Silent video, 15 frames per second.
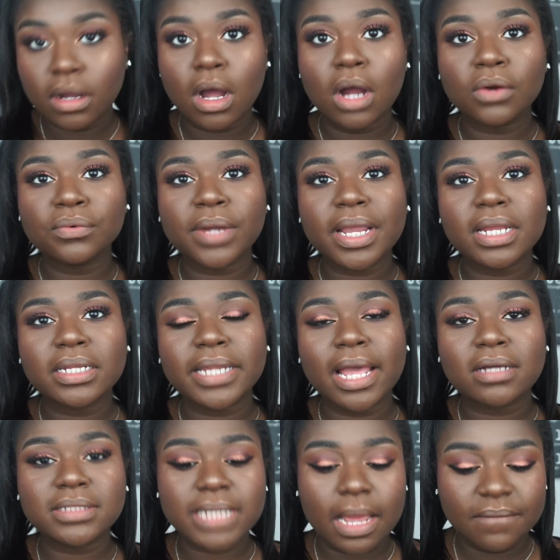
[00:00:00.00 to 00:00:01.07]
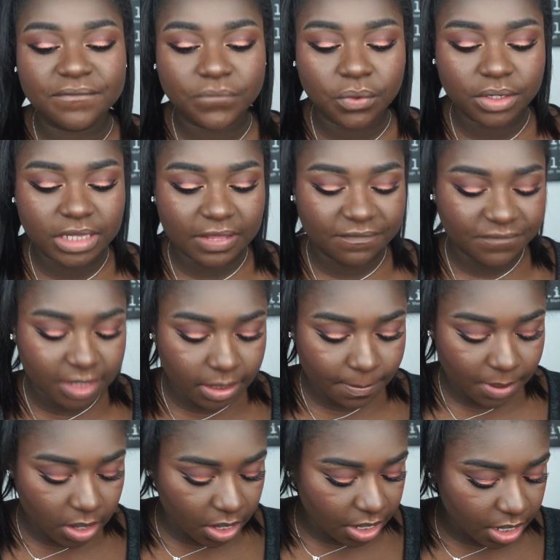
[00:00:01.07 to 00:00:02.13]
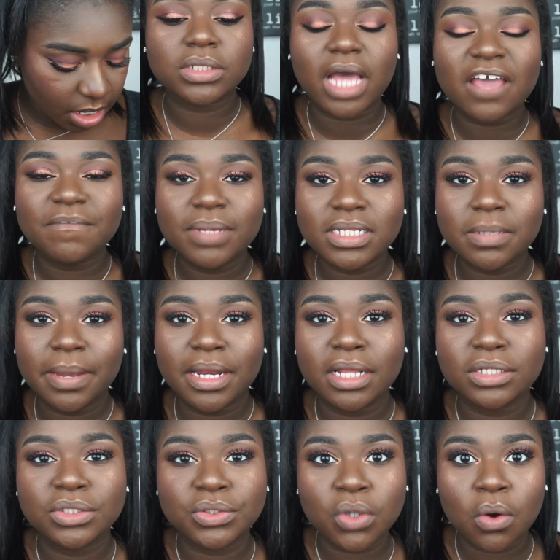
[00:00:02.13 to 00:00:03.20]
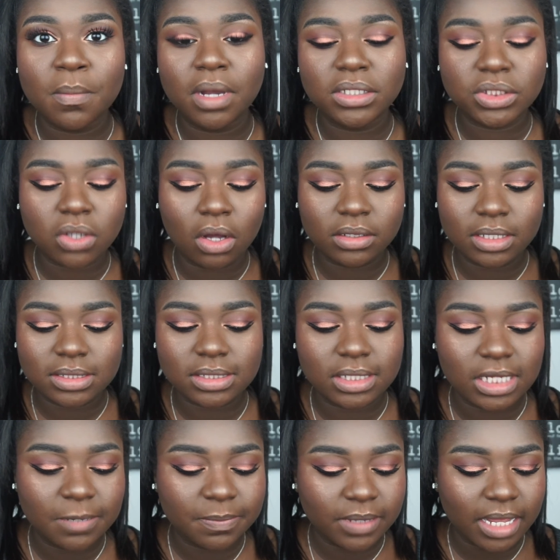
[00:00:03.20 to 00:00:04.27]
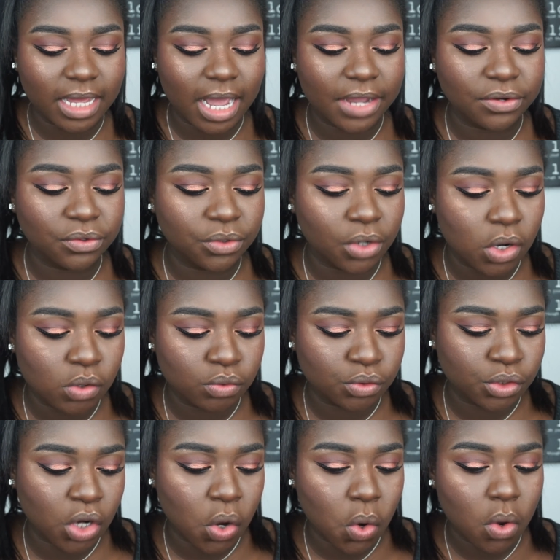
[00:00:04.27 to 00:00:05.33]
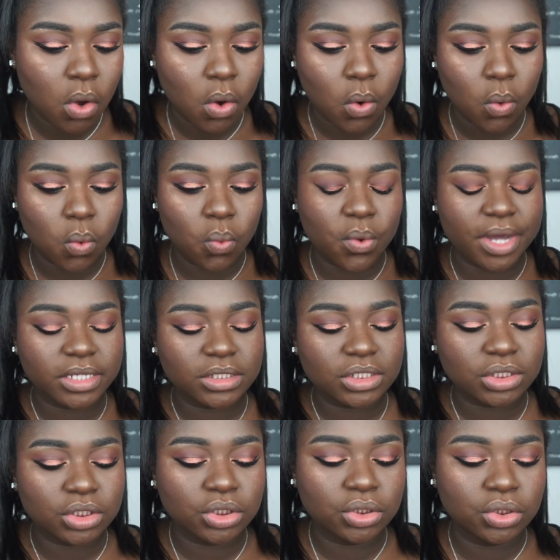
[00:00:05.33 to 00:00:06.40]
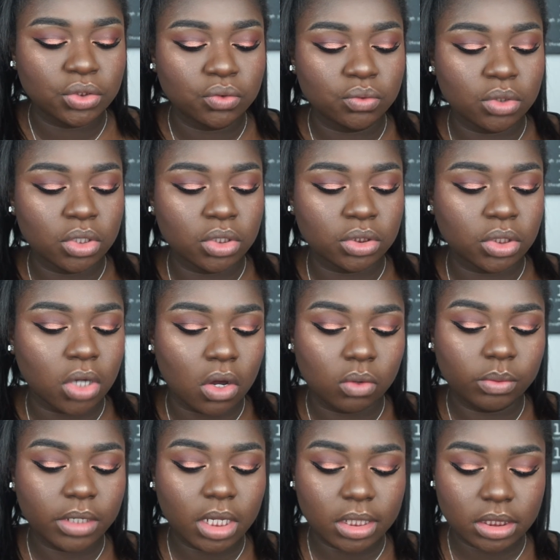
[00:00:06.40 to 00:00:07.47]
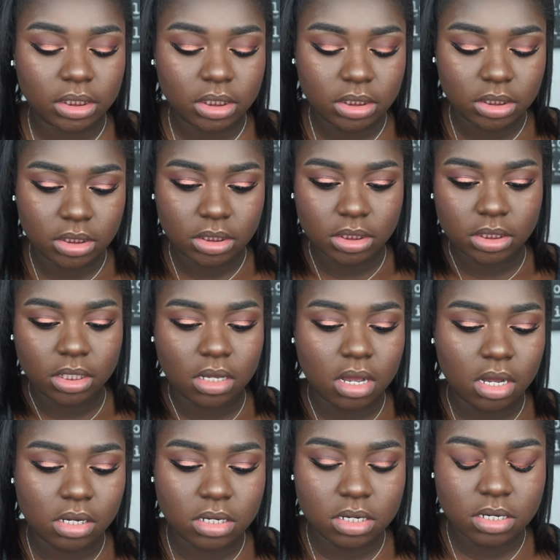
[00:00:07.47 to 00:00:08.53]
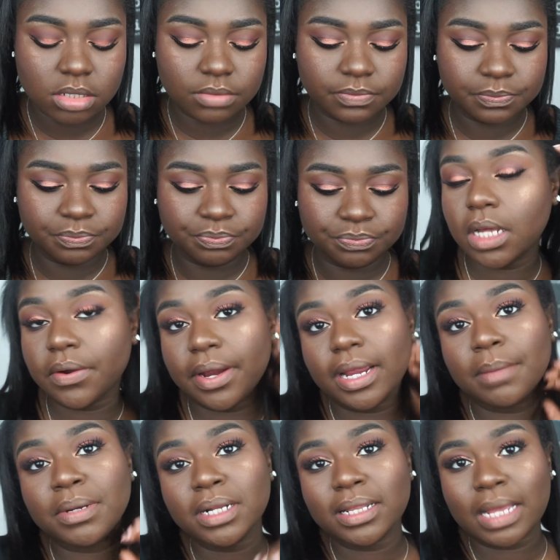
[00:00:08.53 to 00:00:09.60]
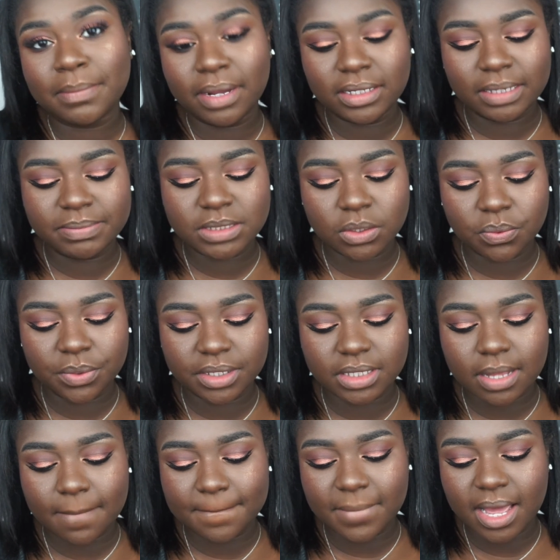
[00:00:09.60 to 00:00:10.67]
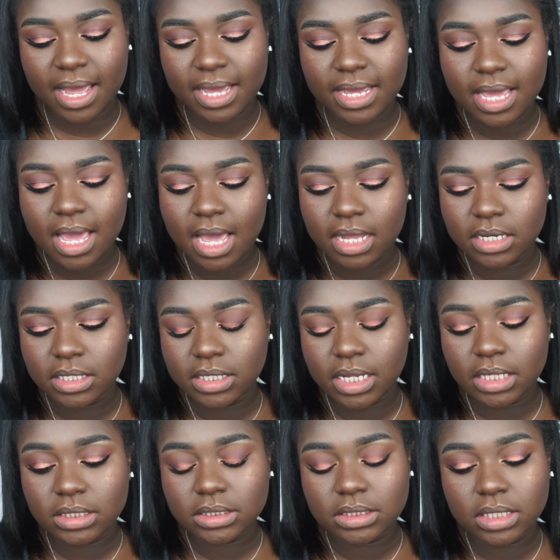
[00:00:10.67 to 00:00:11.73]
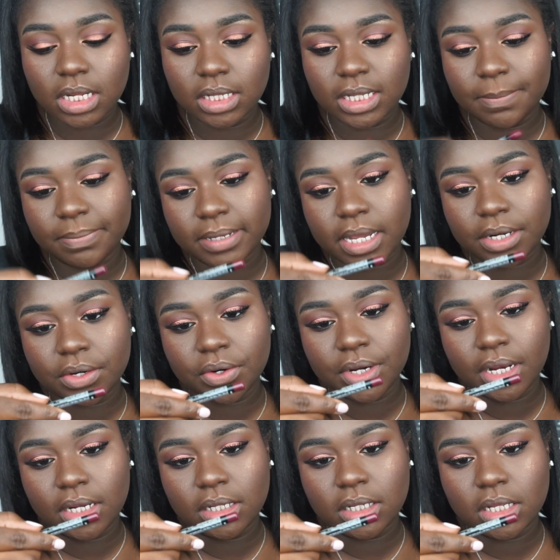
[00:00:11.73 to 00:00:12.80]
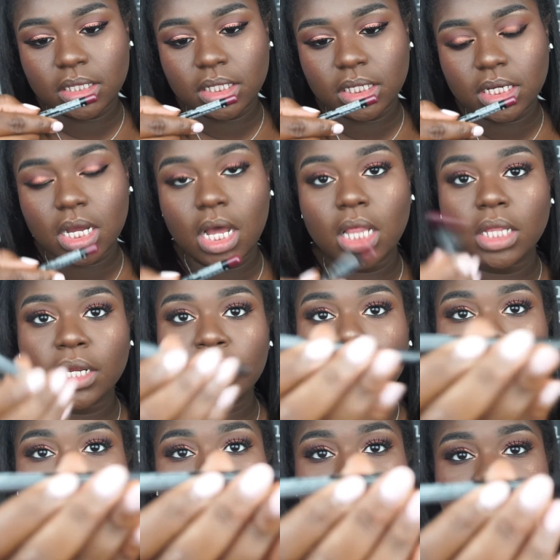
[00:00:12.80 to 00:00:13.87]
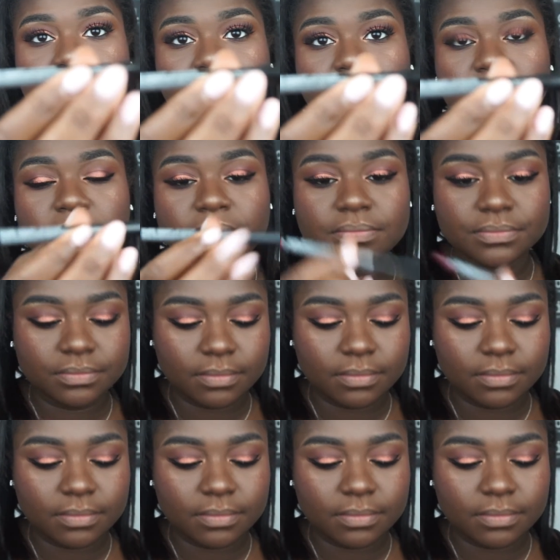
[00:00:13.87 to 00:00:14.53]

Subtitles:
All right, now time for the fun part. I've been debating so much on this lip, like I don't know what to go with. All right, I'm gonna line my lips with my NYX lip liner in the color Burgundy.